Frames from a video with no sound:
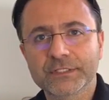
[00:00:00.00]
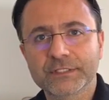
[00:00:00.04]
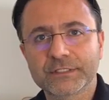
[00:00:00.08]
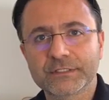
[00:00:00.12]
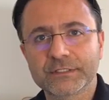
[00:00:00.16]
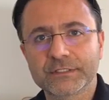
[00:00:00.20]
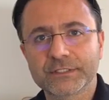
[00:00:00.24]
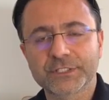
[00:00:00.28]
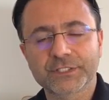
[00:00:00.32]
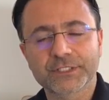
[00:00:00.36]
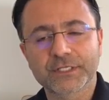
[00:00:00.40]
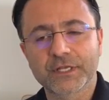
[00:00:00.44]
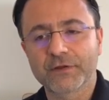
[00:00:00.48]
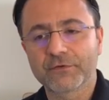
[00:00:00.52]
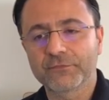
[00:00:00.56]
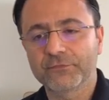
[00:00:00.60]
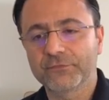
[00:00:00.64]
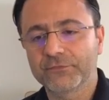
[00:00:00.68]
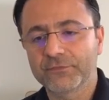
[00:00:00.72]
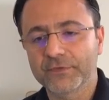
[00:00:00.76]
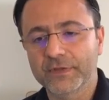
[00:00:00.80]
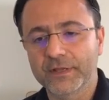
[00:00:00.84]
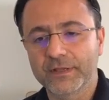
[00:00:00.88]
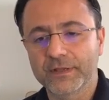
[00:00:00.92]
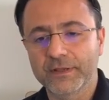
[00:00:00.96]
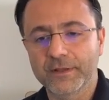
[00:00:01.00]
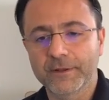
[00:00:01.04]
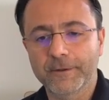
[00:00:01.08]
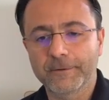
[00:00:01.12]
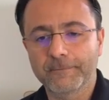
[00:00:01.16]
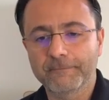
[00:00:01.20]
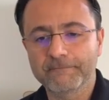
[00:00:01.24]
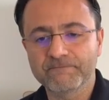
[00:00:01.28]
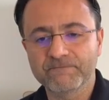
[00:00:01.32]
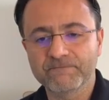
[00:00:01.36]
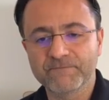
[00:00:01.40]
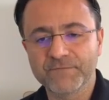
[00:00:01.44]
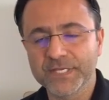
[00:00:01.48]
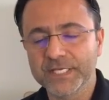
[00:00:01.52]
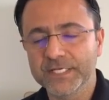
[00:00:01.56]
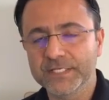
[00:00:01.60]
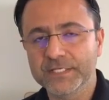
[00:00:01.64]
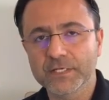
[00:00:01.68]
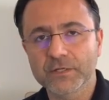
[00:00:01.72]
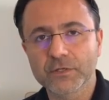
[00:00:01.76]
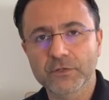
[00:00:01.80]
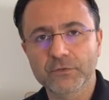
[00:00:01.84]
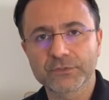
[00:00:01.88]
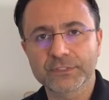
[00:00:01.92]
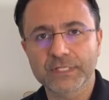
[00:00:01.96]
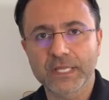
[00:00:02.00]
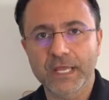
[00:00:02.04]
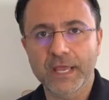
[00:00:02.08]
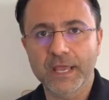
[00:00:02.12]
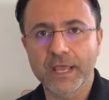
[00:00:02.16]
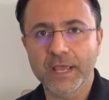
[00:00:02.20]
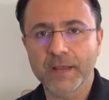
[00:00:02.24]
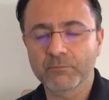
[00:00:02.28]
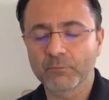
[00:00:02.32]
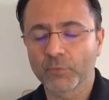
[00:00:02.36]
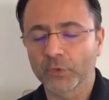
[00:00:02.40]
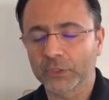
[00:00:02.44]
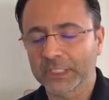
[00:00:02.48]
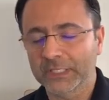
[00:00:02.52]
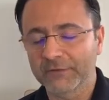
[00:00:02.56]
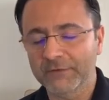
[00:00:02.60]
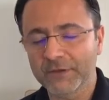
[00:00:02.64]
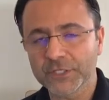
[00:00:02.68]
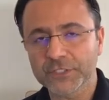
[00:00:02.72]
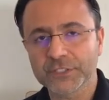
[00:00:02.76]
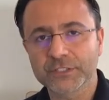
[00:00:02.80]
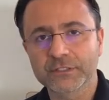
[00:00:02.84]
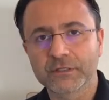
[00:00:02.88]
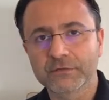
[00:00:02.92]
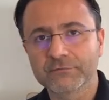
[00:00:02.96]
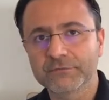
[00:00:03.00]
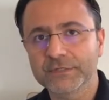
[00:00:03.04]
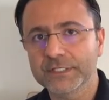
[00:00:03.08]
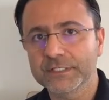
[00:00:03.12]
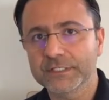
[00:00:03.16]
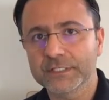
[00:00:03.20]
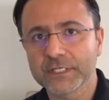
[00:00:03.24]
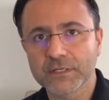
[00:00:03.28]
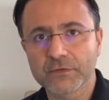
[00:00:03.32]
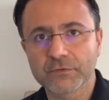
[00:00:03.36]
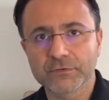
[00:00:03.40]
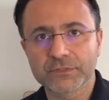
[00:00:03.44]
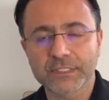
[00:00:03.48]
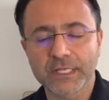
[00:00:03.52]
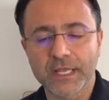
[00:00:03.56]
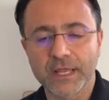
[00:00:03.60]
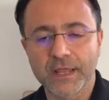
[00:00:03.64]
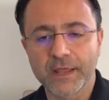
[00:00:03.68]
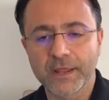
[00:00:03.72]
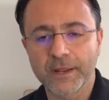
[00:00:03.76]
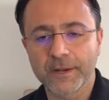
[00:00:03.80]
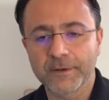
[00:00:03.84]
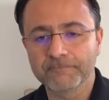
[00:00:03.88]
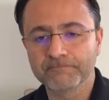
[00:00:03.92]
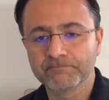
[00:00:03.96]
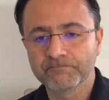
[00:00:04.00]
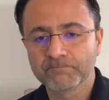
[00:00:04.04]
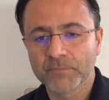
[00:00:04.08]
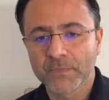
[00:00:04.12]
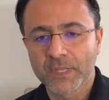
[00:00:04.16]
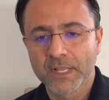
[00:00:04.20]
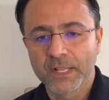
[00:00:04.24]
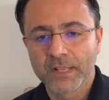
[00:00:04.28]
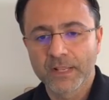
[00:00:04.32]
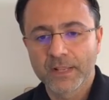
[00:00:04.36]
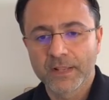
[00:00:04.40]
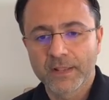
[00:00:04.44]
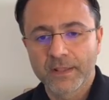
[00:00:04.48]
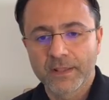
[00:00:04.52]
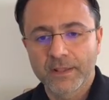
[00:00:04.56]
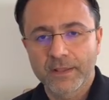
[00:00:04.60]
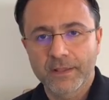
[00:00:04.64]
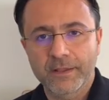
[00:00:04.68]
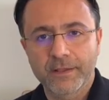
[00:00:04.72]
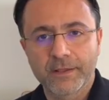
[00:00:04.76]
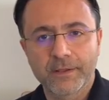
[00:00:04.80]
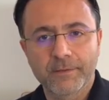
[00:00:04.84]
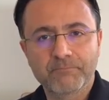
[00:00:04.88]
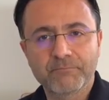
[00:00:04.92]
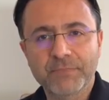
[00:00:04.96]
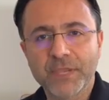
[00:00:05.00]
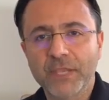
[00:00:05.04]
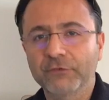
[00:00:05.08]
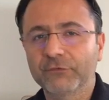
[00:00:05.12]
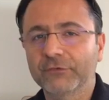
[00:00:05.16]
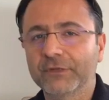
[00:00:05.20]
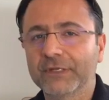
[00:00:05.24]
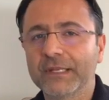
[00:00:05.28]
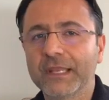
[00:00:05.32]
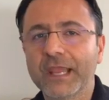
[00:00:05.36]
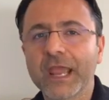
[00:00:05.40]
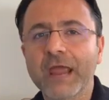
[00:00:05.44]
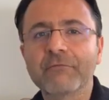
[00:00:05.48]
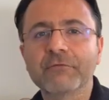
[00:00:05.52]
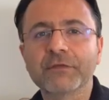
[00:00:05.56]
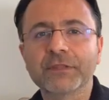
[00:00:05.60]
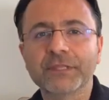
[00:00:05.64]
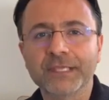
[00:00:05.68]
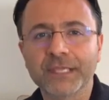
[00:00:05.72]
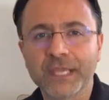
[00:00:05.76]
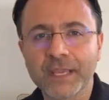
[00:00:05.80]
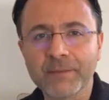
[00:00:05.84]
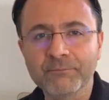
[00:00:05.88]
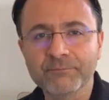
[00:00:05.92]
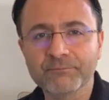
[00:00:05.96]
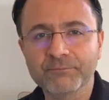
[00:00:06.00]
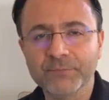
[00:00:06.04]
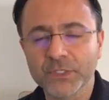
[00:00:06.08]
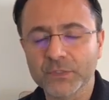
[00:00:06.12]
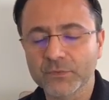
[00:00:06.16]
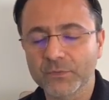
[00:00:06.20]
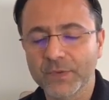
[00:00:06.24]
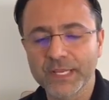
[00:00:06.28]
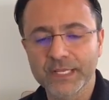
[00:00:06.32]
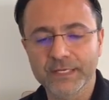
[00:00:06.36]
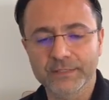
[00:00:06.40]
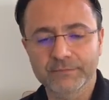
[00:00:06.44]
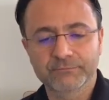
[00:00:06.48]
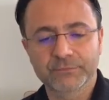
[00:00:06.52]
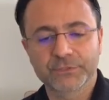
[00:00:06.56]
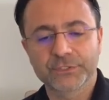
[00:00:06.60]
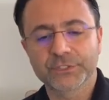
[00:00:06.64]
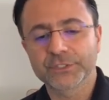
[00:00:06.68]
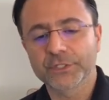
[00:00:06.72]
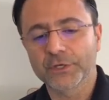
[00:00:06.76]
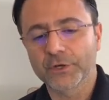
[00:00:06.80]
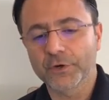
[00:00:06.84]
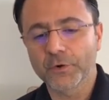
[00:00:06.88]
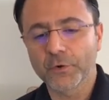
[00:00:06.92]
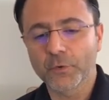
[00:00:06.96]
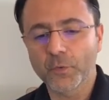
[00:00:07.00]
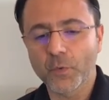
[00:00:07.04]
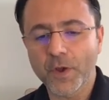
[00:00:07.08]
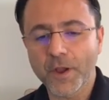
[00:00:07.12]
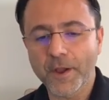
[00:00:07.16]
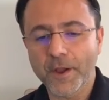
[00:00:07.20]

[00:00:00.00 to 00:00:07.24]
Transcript: stuff, videos and motivational videos, and basically everything in between. So